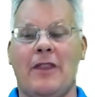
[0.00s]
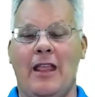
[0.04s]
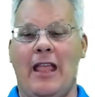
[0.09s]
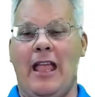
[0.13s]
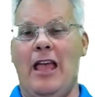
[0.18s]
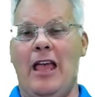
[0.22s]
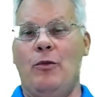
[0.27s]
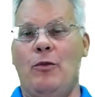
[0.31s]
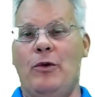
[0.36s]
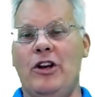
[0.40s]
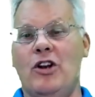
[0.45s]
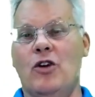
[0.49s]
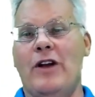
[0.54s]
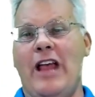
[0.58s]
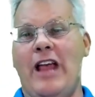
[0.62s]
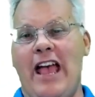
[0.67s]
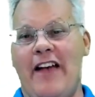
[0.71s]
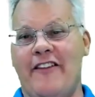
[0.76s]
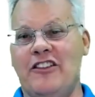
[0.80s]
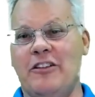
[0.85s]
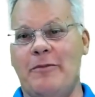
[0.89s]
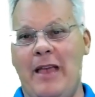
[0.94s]
And we don't
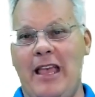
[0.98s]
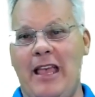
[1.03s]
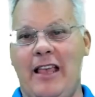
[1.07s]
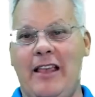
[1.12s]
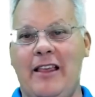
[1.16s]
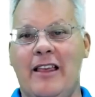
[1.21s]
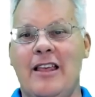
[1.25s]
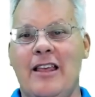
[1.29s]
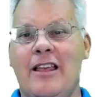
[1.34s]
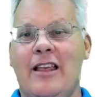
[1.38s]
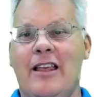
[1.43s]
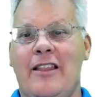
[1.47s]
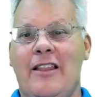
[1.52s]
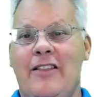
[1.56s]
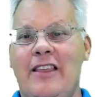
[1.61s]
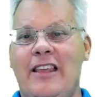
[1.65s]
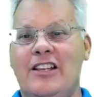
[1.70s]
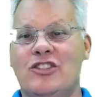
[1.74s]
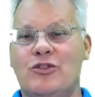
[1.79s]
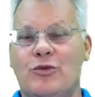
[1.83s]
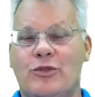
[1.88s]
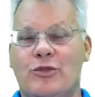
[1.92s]
have to make
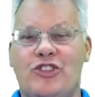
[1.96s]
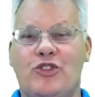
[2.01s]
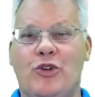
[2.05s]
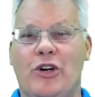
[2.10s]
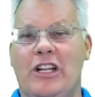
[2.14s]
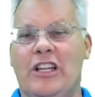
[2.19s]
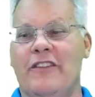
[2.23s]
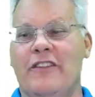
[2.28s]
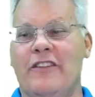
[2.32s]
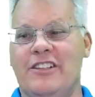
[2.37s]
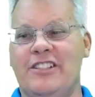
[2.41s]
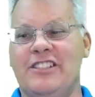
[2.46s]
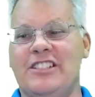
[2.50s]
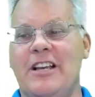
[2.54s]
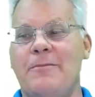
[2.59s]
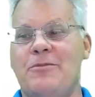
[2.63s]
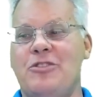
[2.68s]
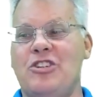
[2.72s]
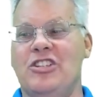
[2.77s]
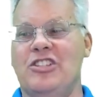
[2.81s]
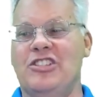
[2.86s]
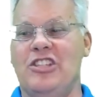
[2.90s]
these restrictive
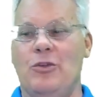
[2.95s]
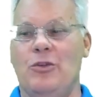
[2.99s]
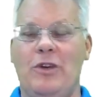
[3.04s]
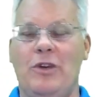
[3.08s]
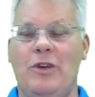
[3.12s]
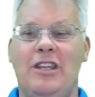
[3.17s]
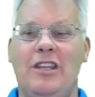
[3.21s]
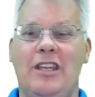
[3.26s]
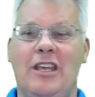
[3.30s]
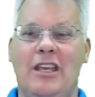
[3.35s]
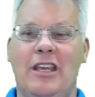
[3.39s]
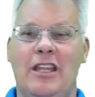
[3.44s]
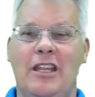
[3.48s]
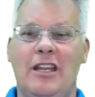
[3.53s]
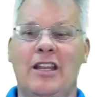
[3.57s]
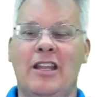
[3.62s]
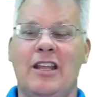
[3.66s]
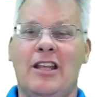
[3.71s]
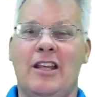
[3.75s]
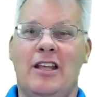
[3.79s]
assumptions that we did